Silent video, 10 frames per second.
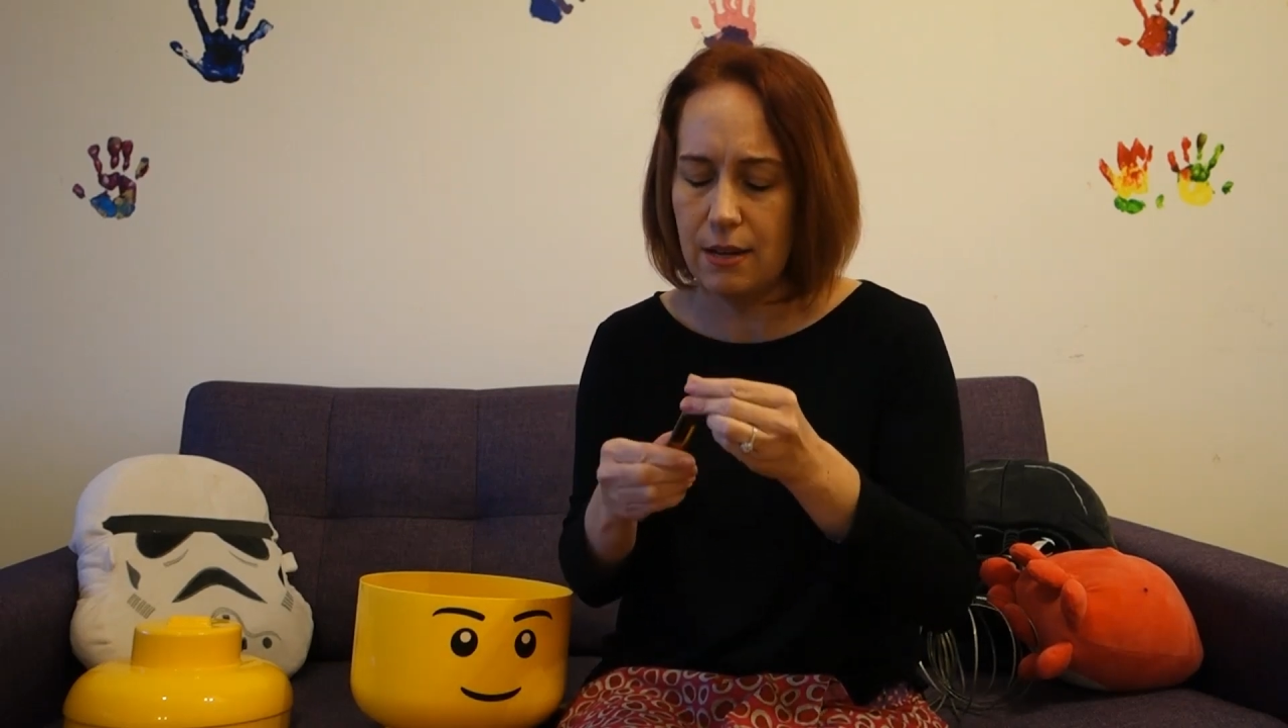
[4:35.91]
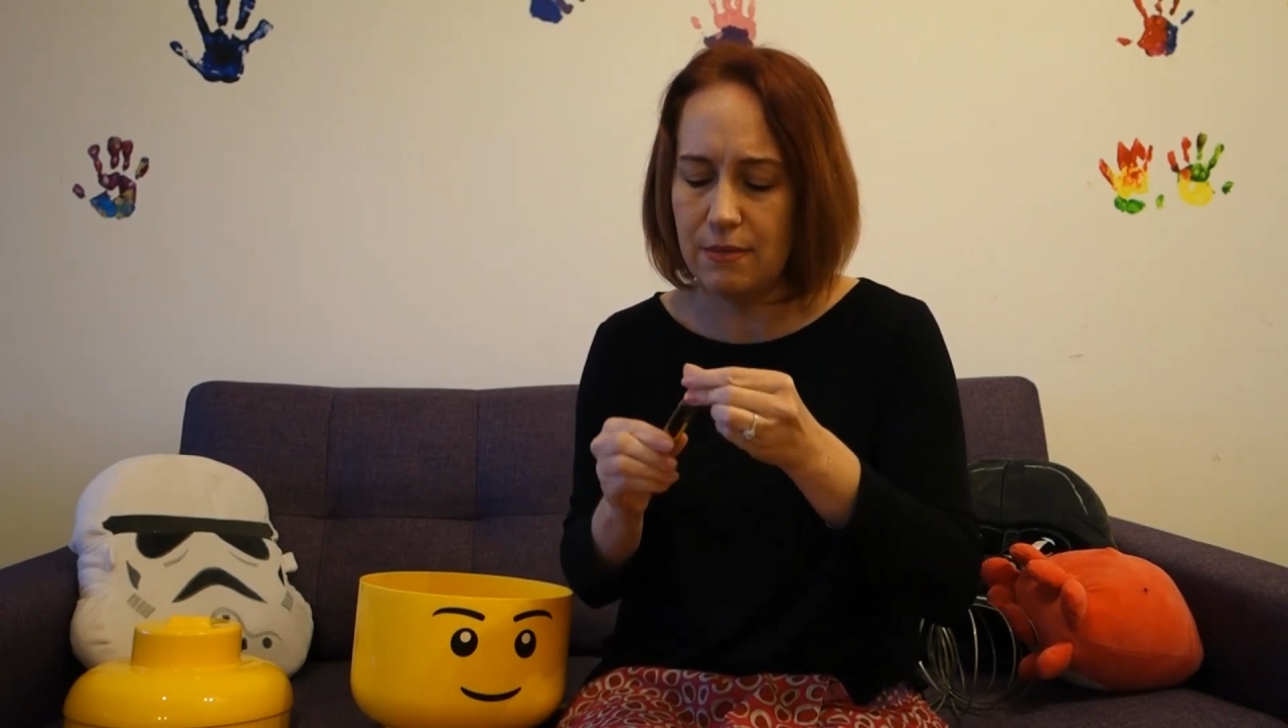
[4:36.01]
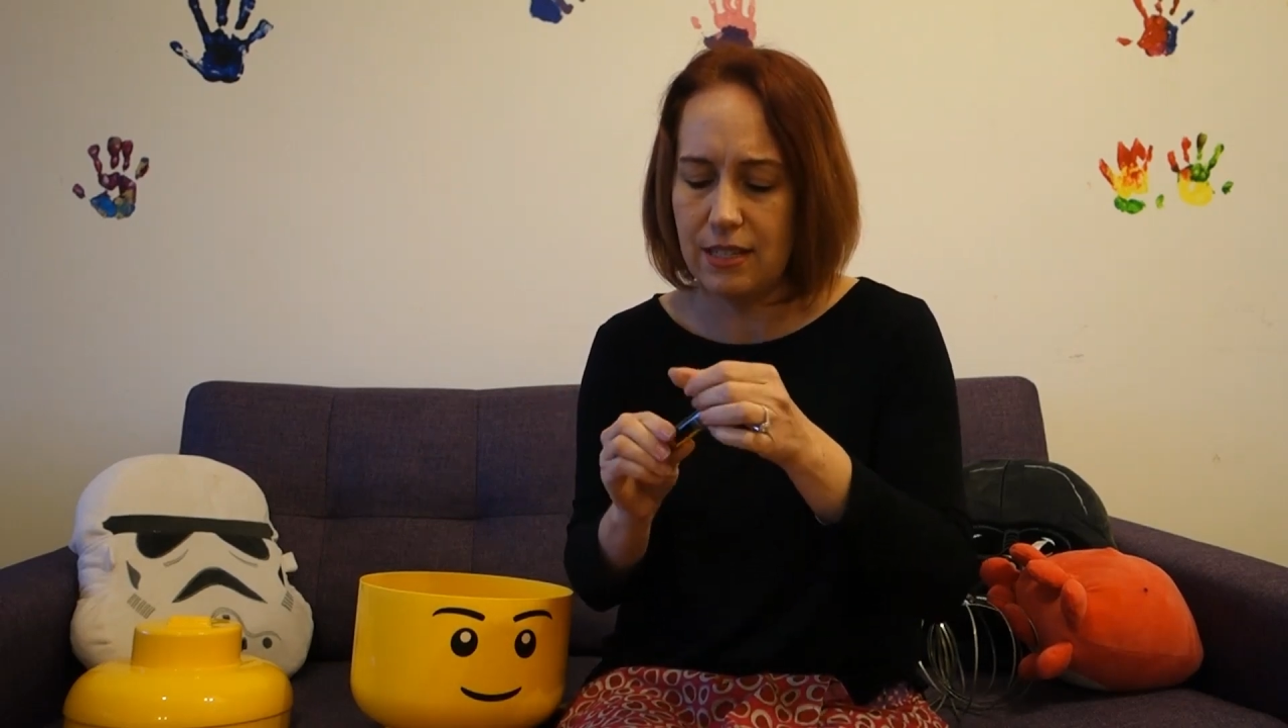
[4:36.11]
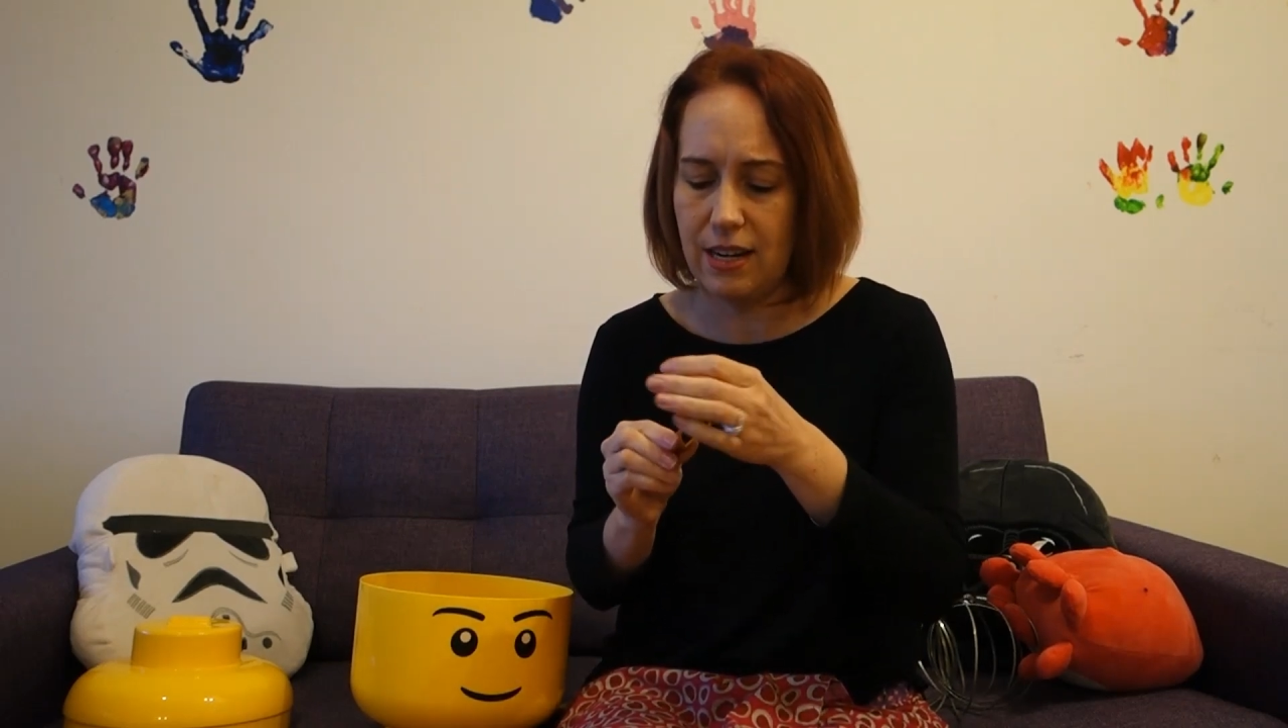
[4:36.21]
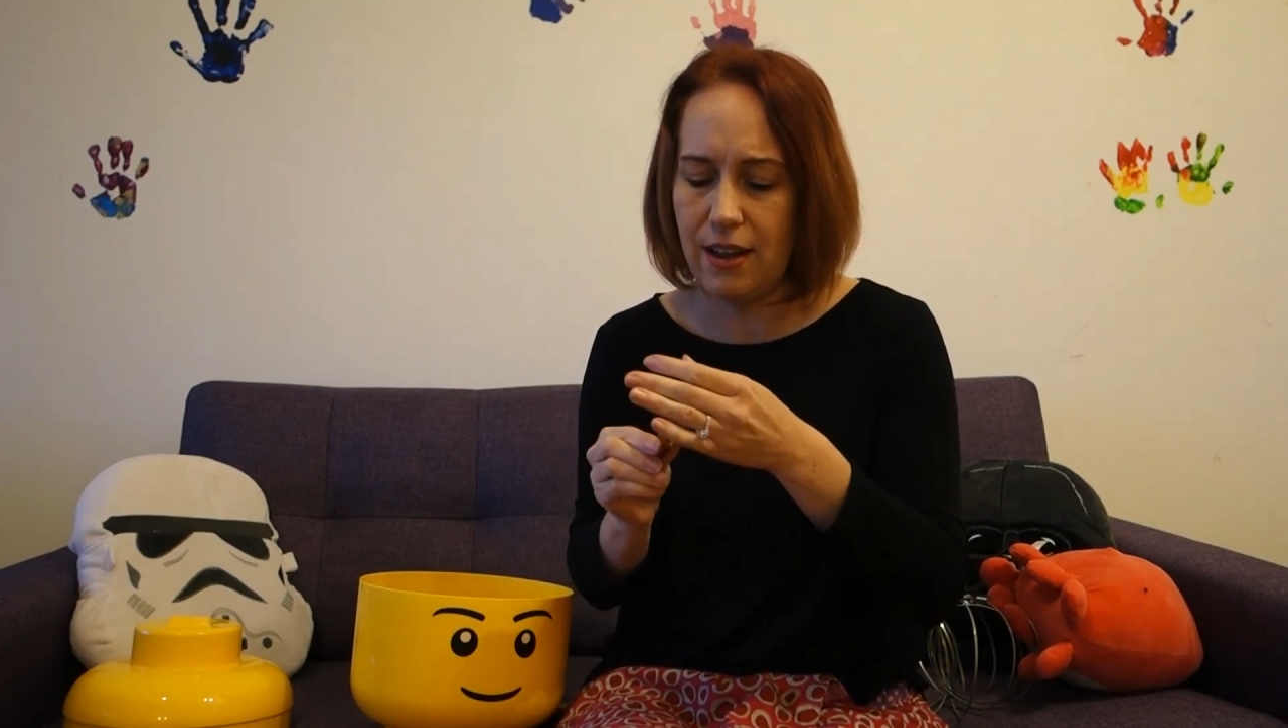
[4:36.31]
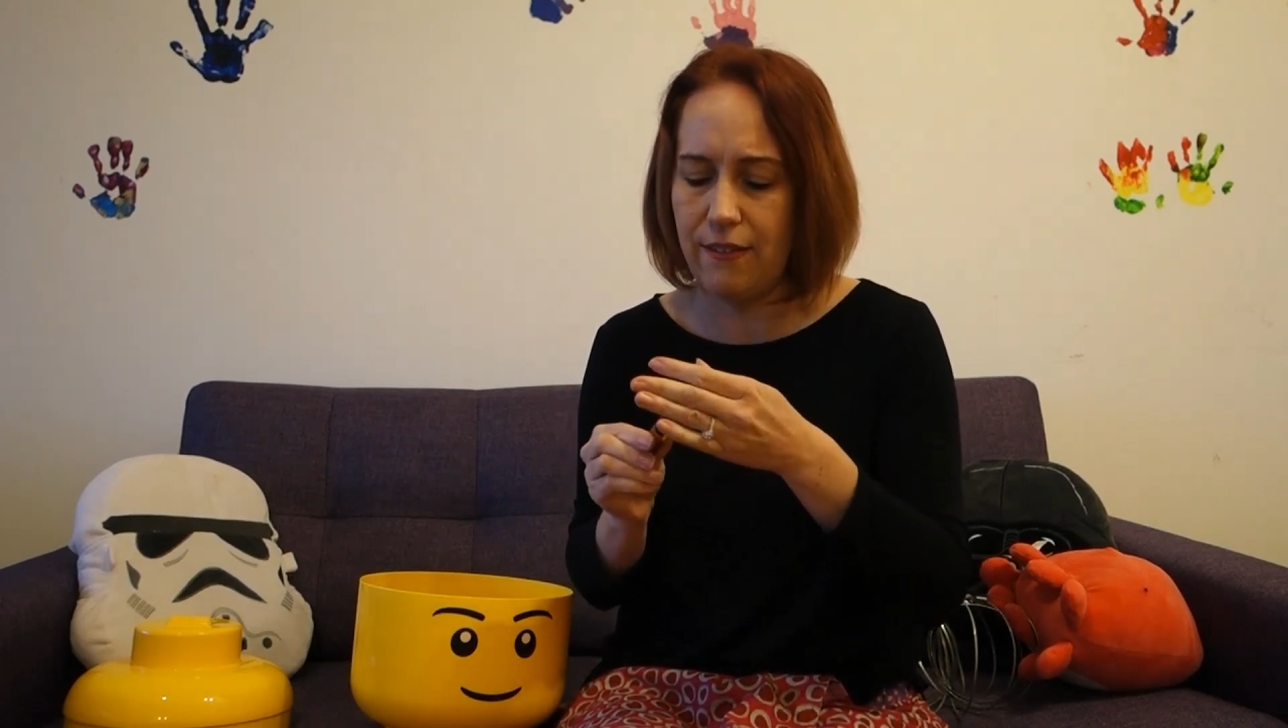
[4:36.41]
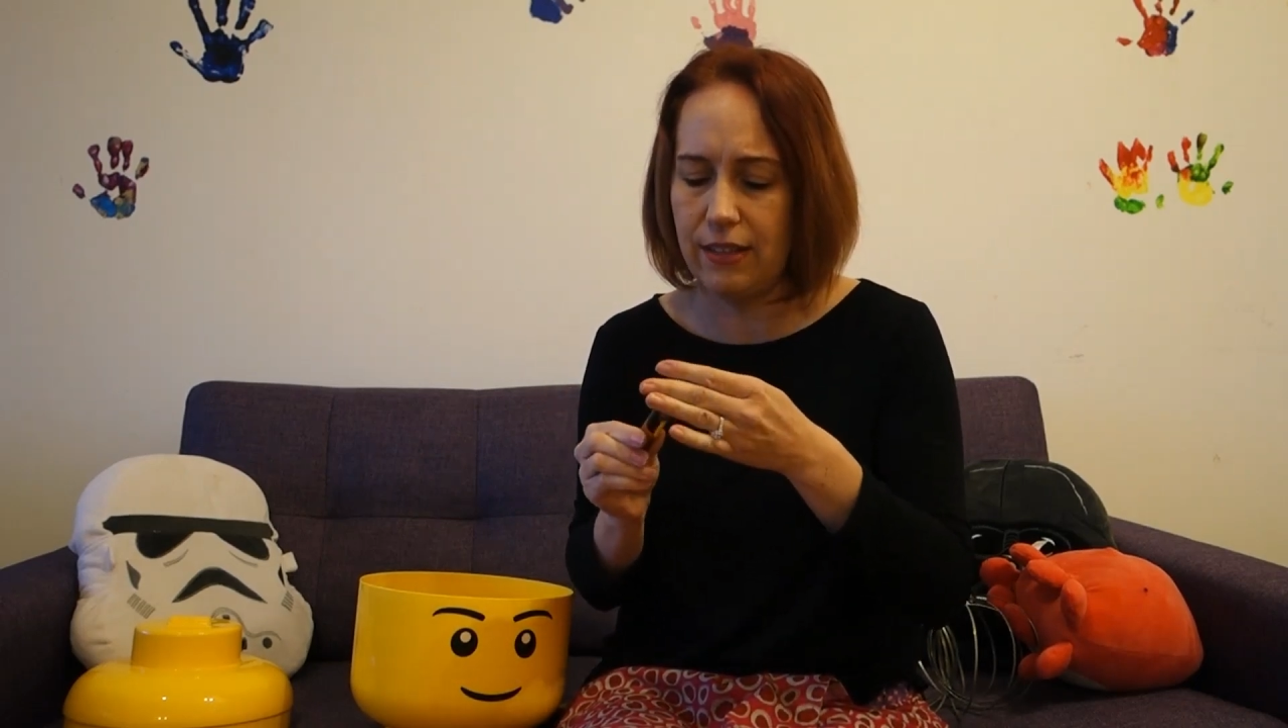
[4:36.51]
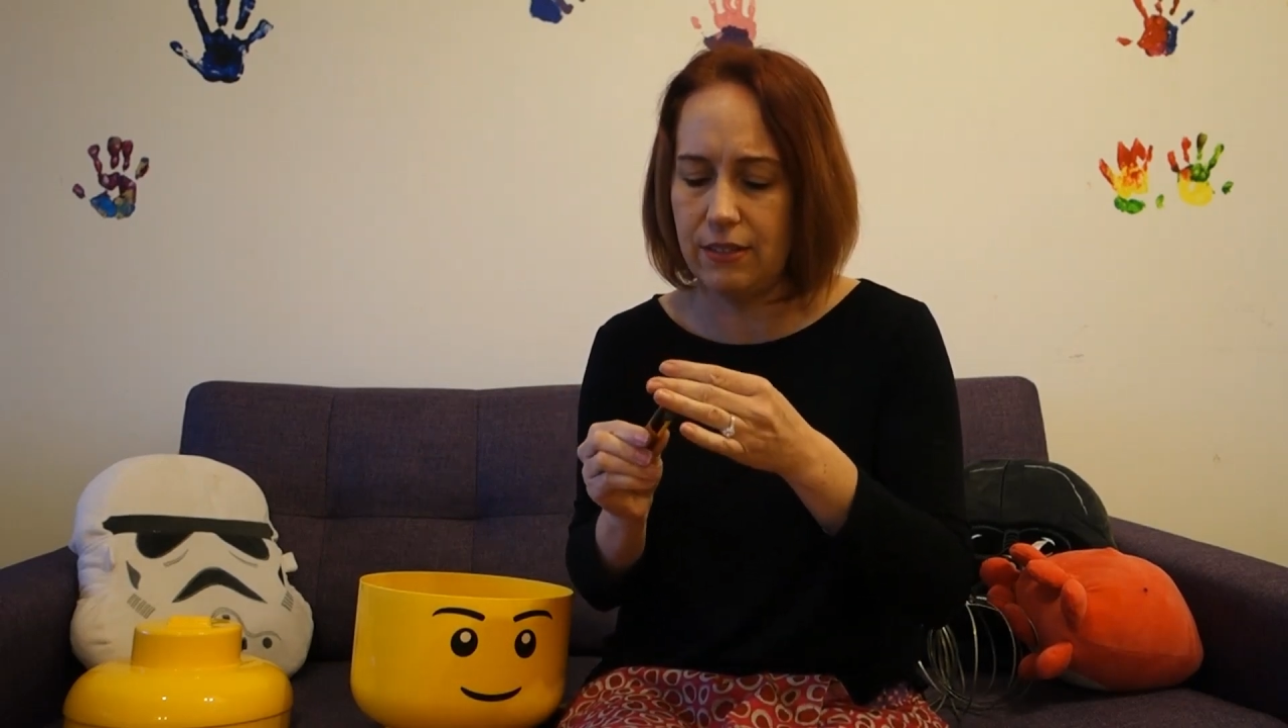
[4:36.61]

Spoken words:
I'm just going to have a